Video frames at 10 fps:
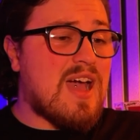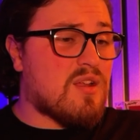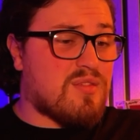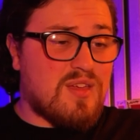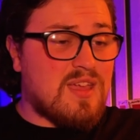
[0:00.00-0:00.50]

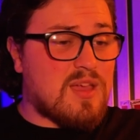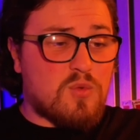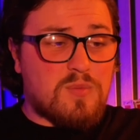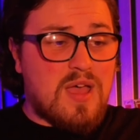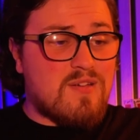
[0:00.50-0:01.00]
and I think it
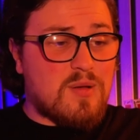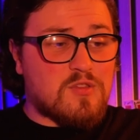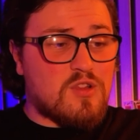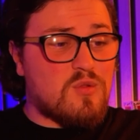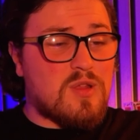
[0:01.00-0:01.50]
would pair
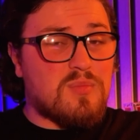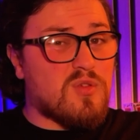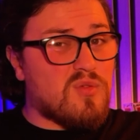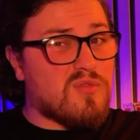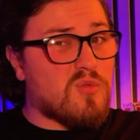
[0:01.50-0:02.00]
absolutely
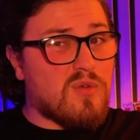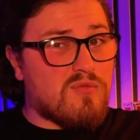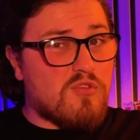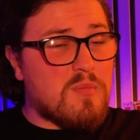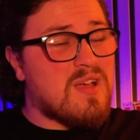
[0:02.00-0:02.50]
beautiful
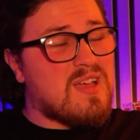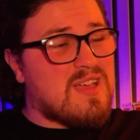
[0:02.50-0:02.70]
with rum